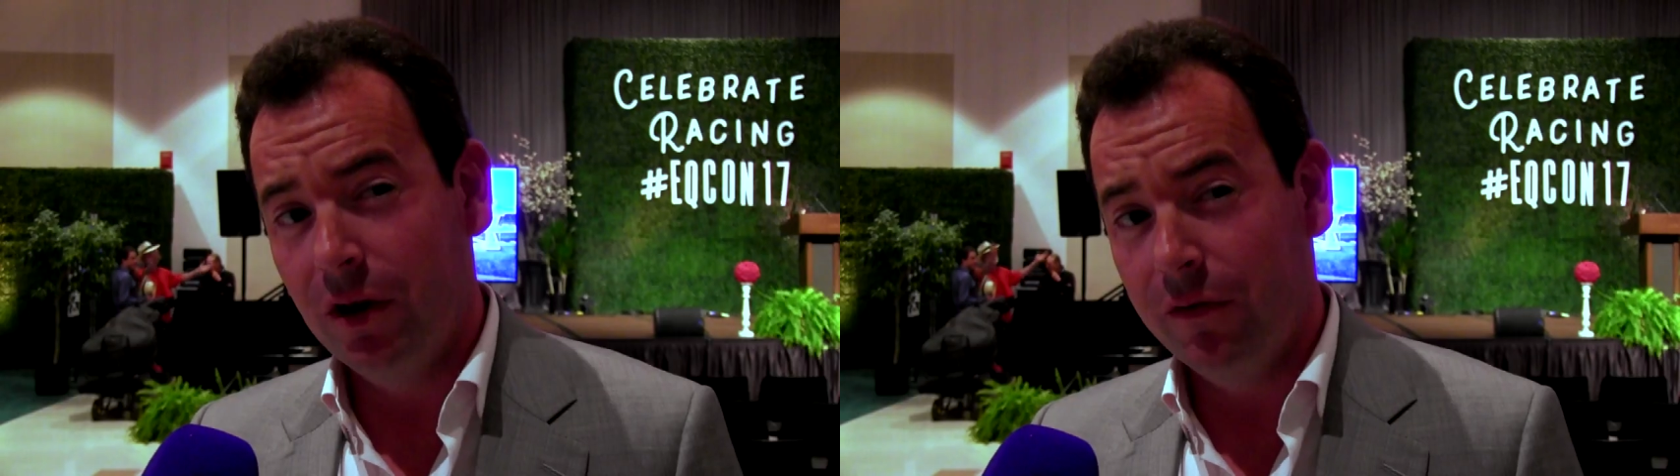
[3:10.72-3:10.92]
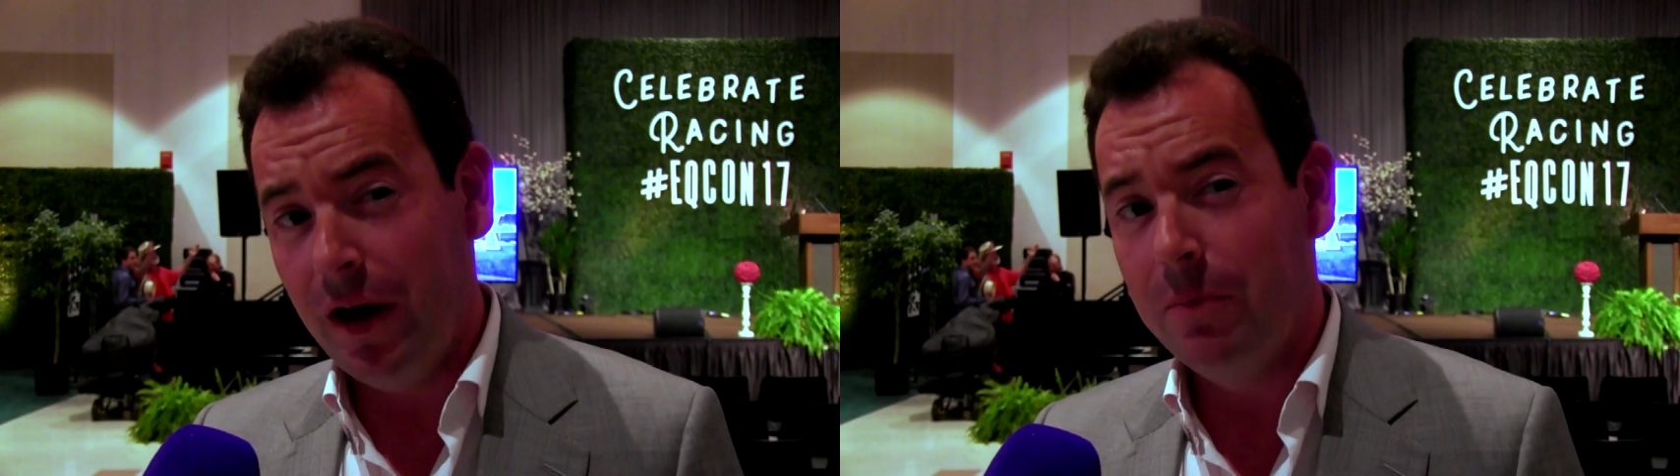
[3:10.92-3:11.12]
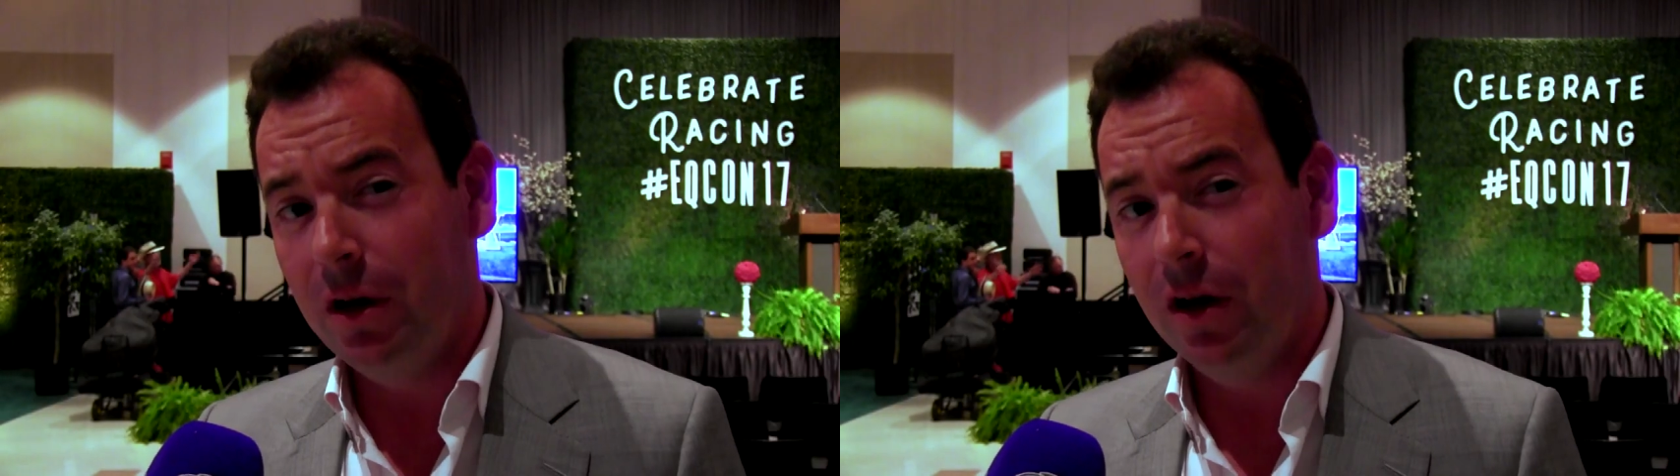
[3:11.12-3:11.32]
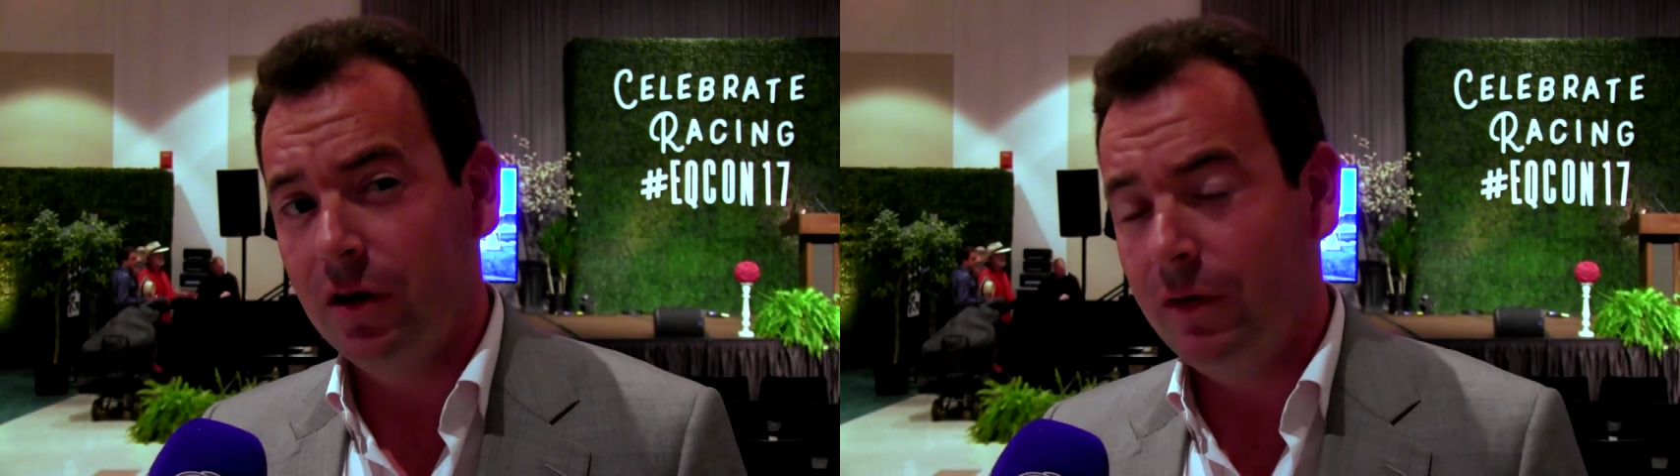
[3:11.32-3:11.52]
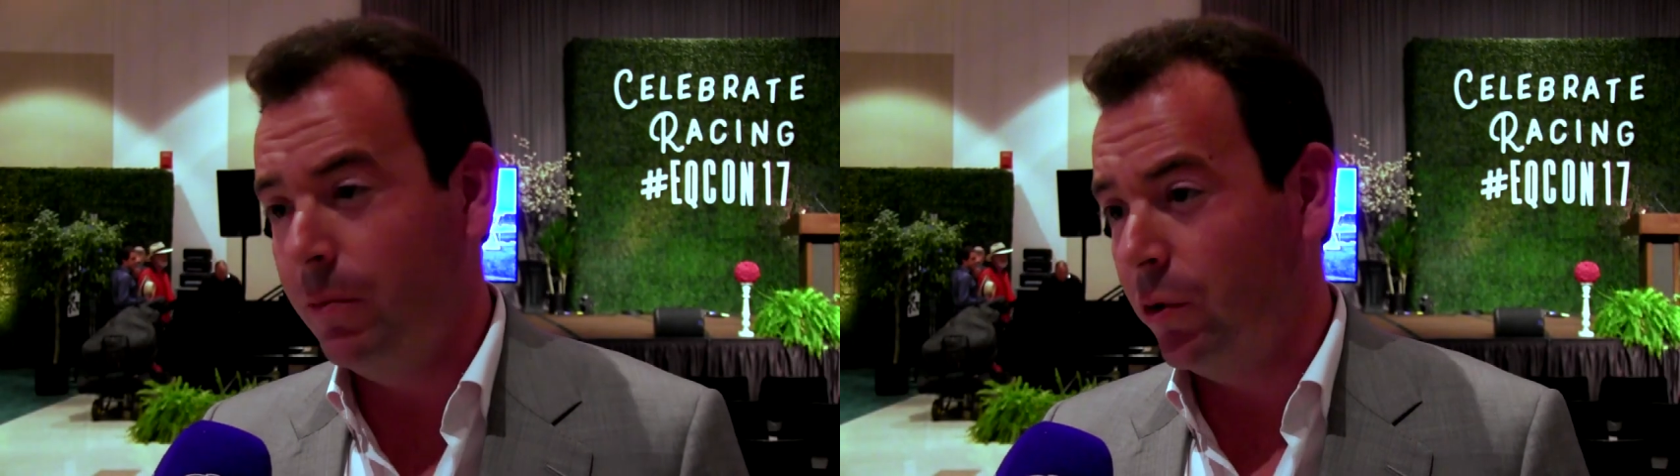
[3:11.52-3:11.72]
last
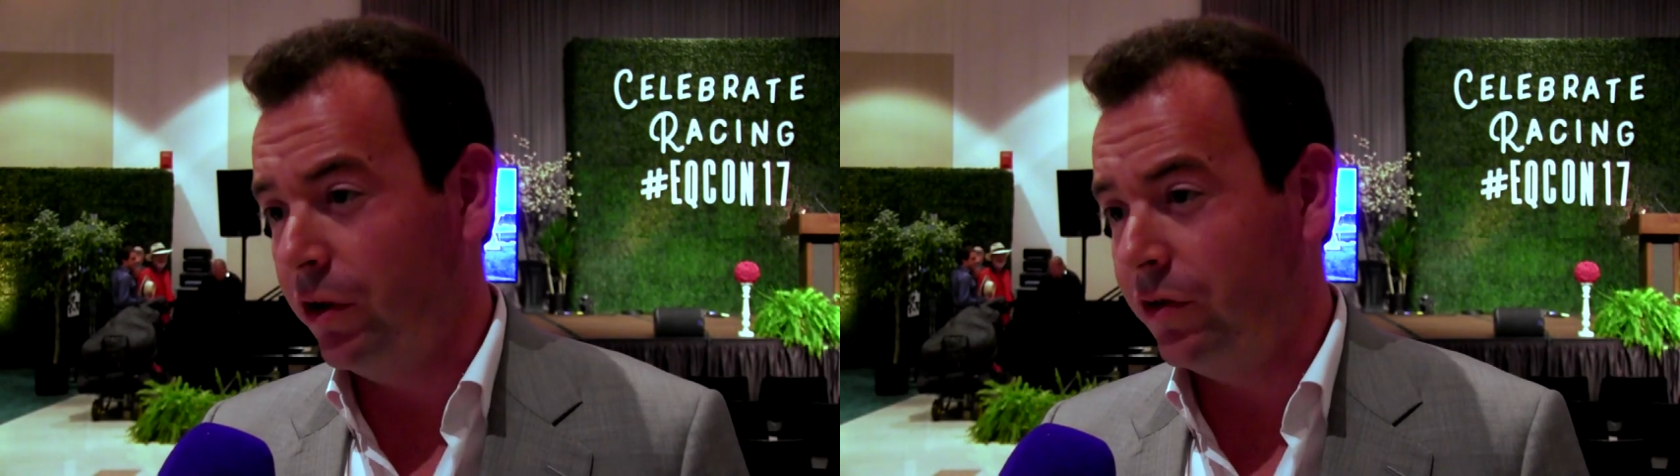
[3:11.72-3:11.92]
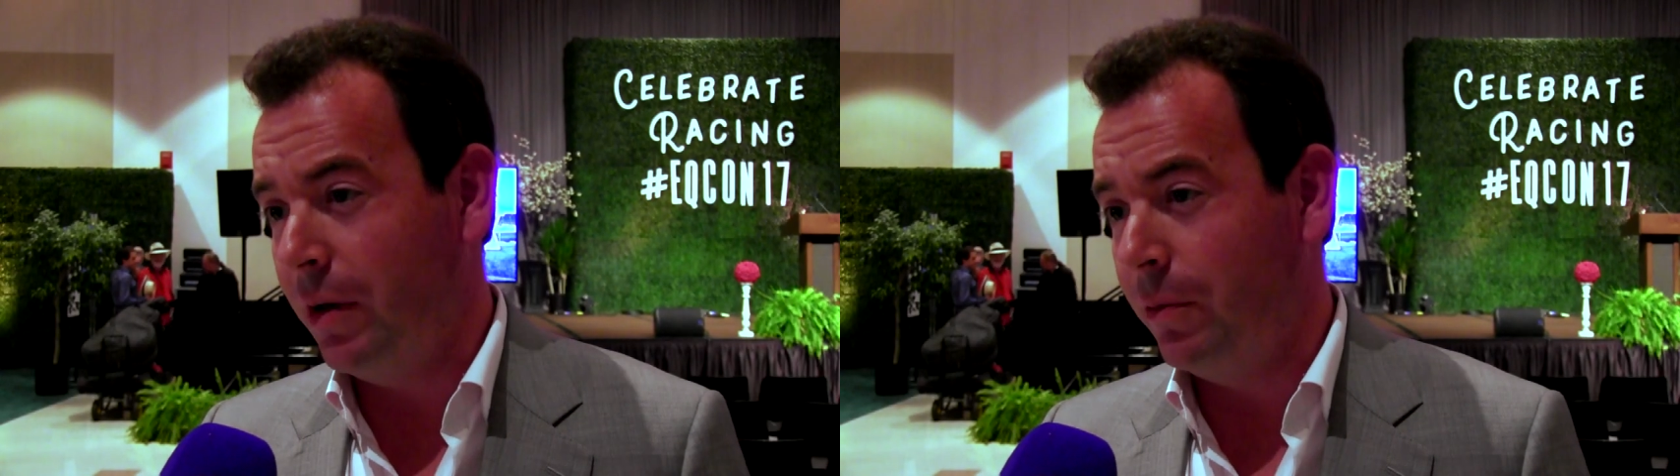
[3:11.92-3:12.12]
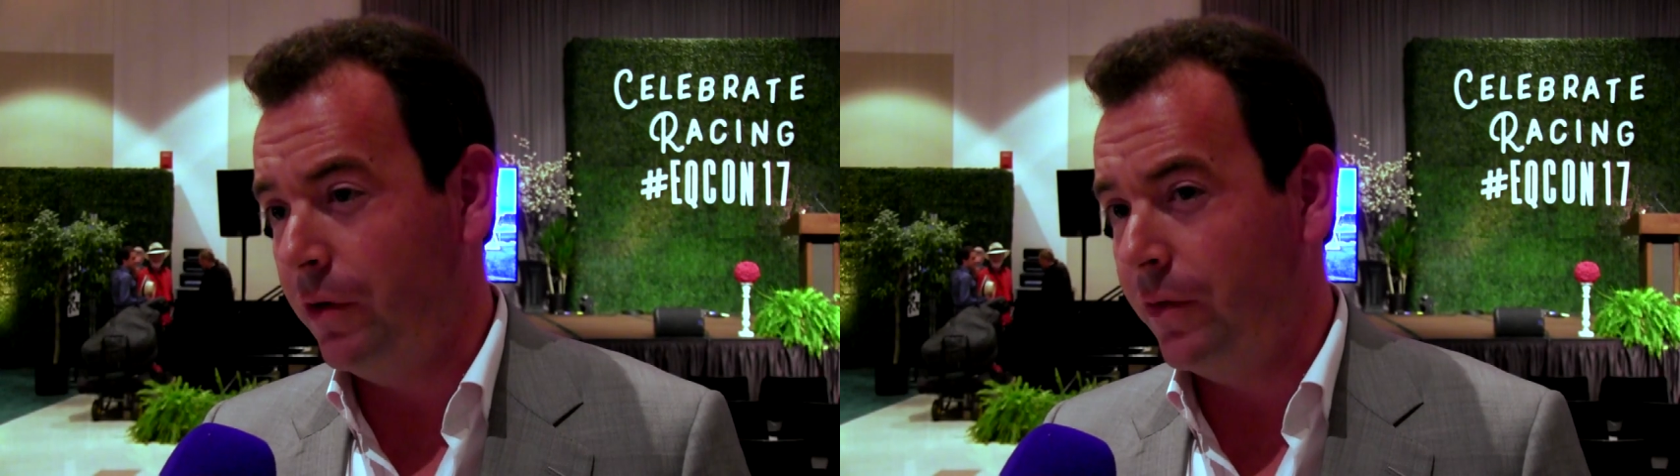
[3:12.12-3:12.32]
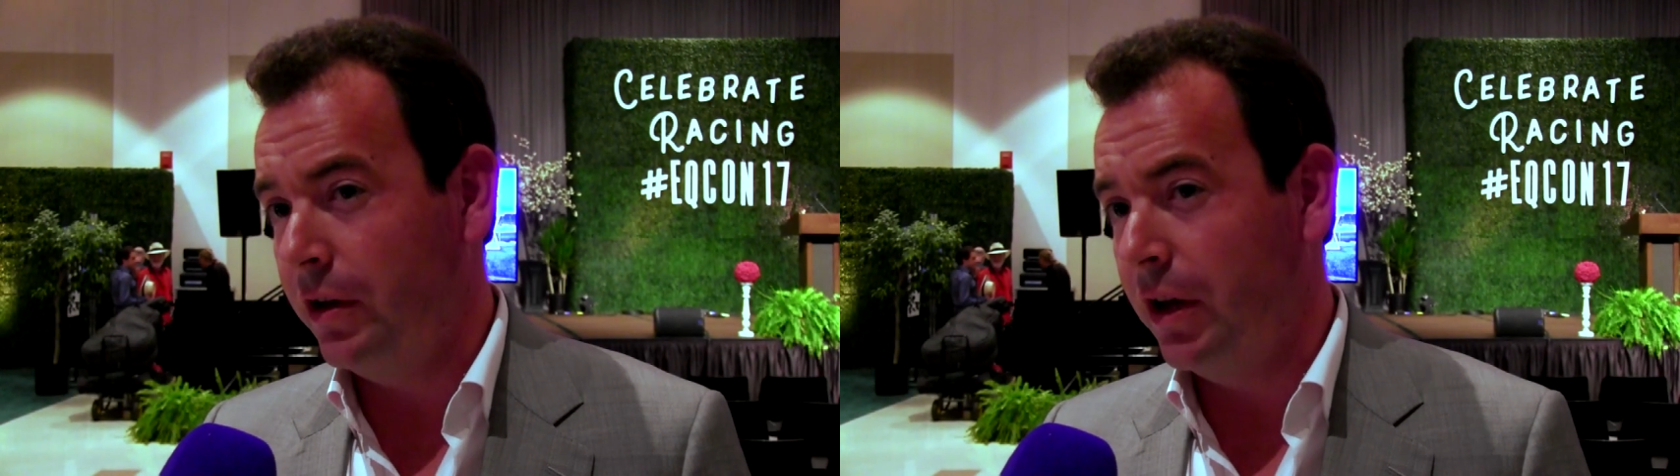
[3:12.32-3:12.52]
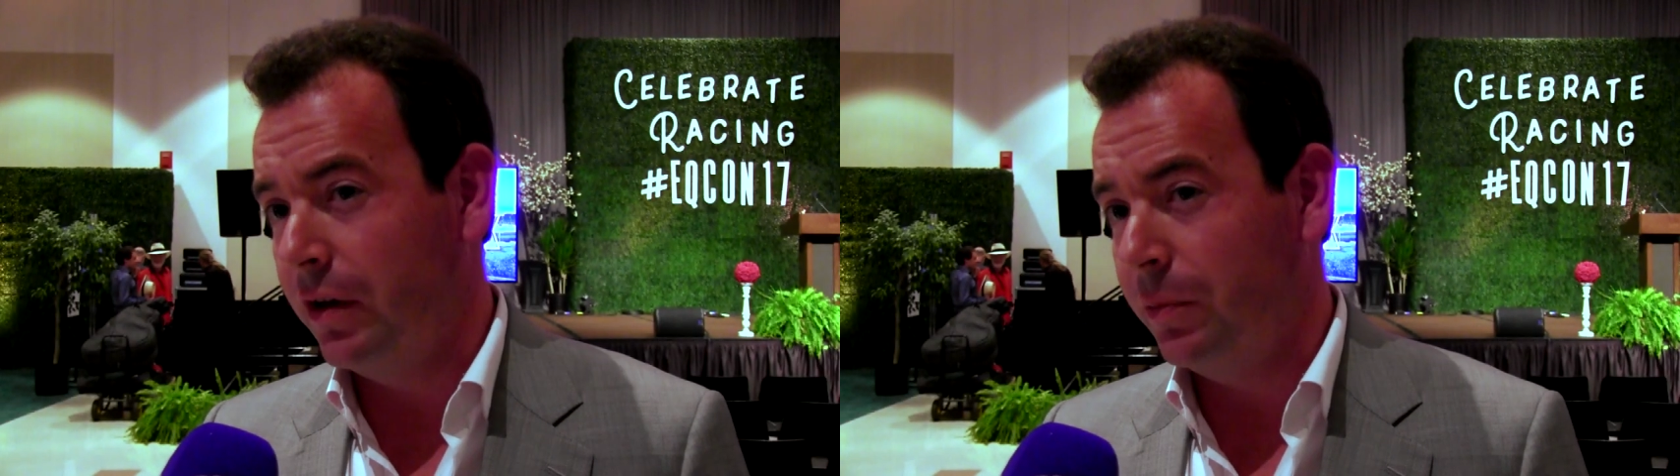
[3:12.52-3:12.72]
November or December, if
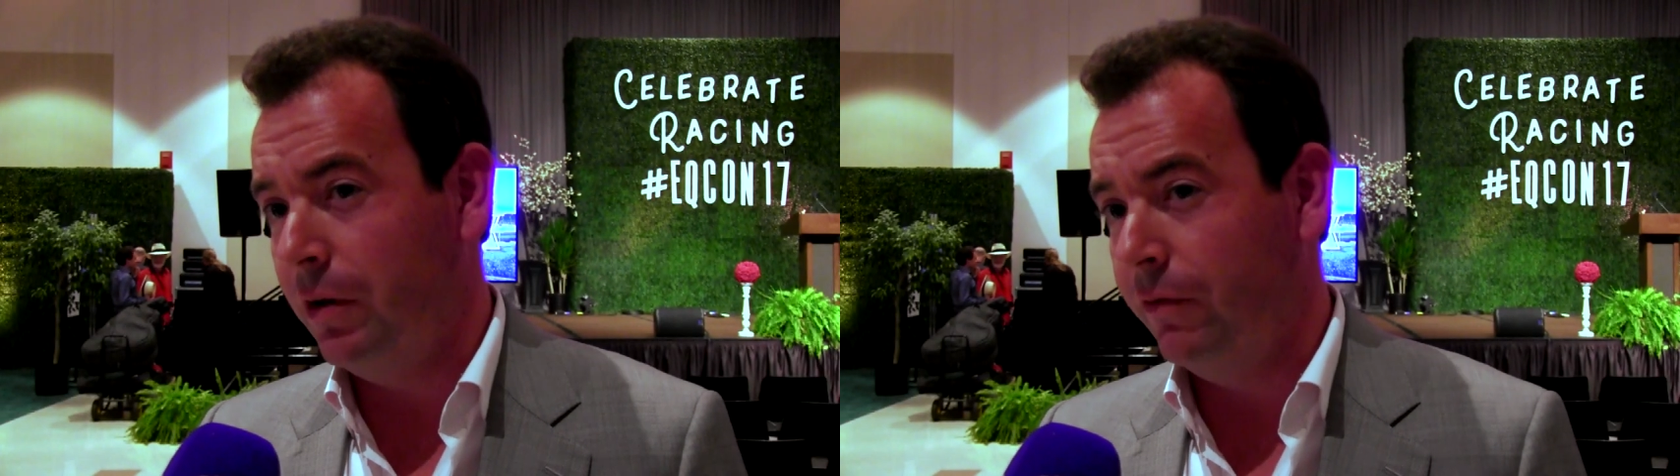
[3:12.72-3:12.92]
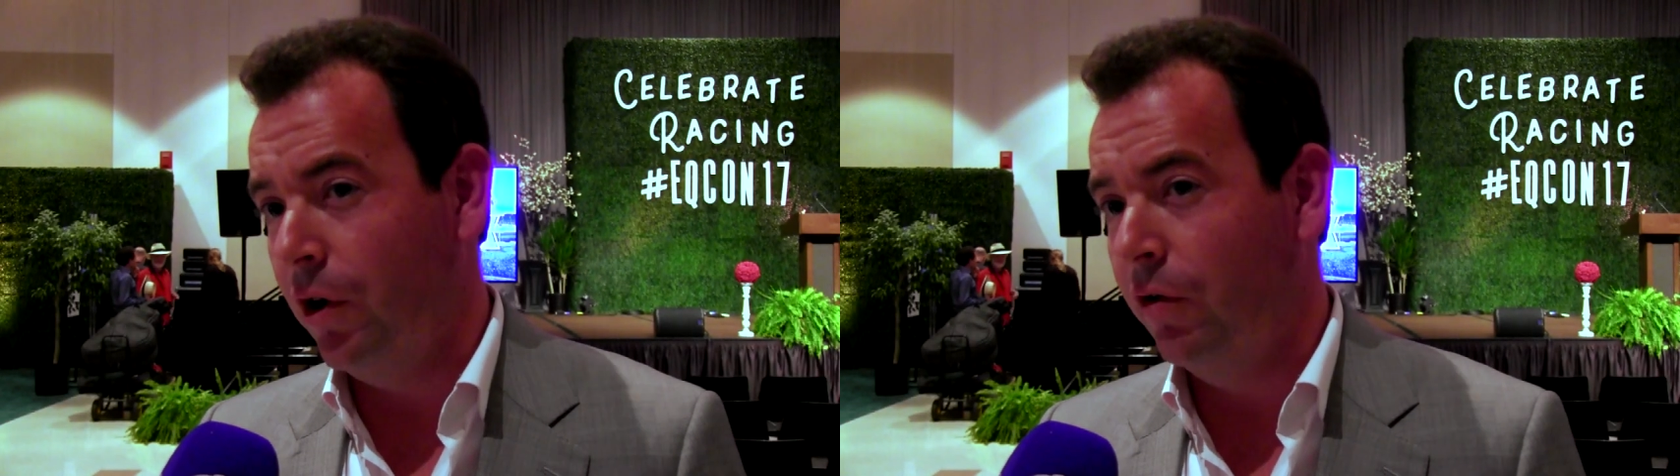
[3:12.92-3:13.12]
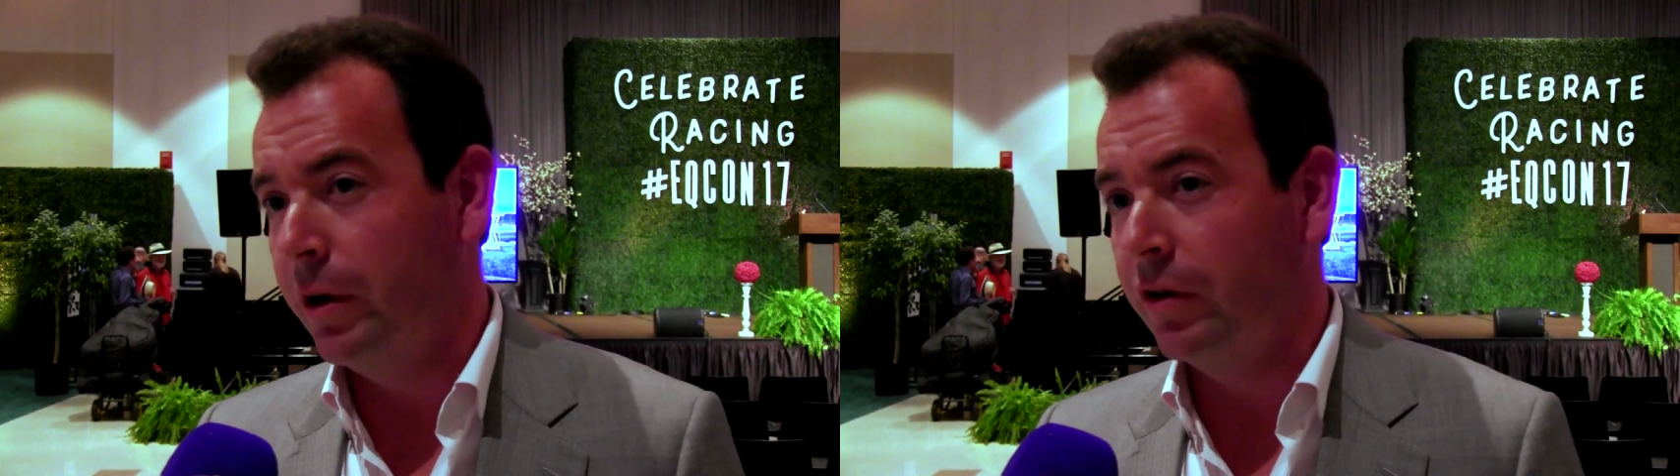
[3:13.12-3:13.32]
I'd like to be involved,